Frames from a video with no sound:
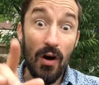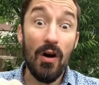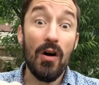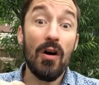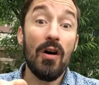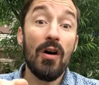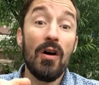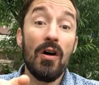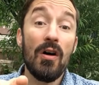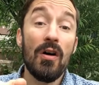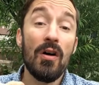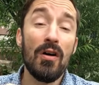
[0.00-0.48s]

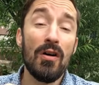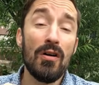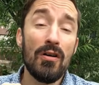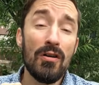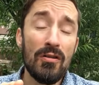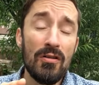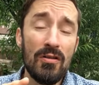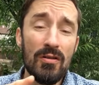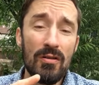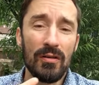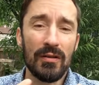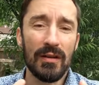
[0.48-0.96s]

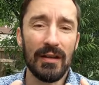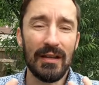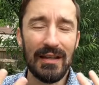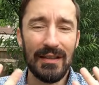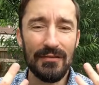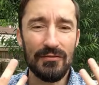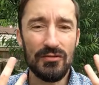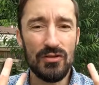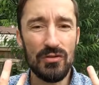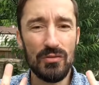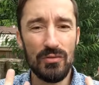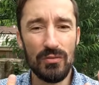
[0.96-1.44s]
oh, it
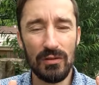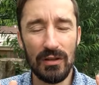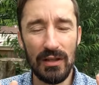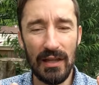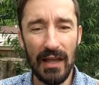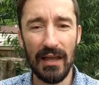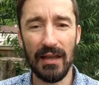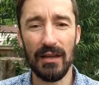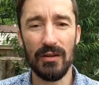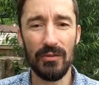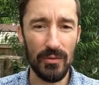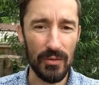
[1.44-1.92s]
gives you
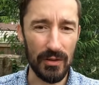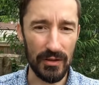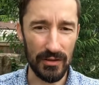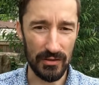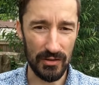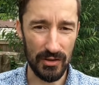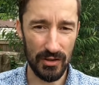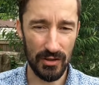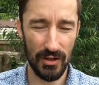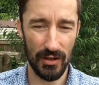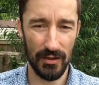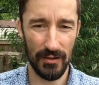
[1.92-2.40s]

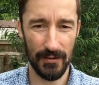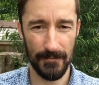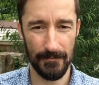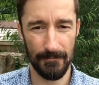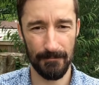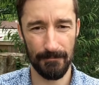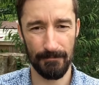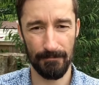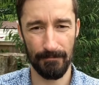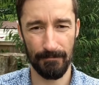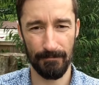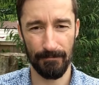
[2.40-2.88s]
language.
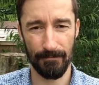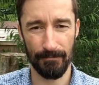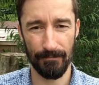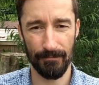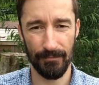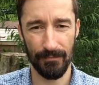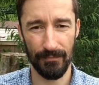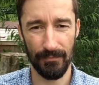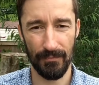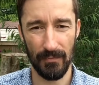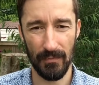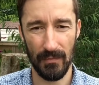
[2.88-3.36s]

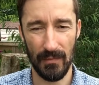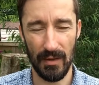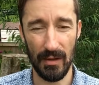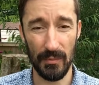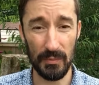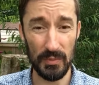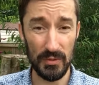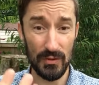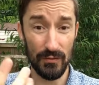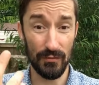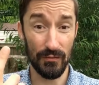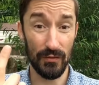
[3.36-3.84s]
It
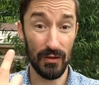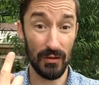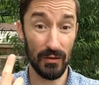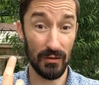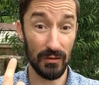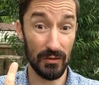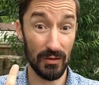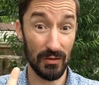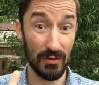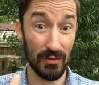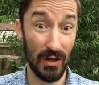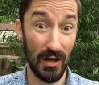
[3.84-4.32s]
helps you
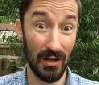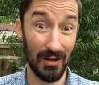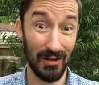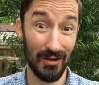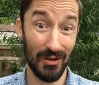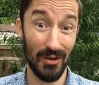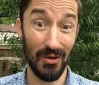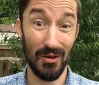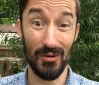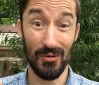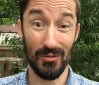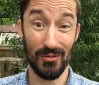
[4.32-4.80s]
feel you're not
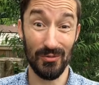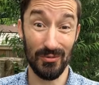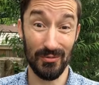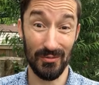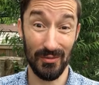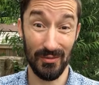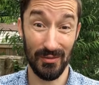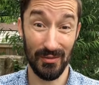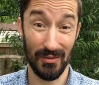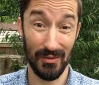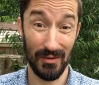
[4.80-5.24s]
alone.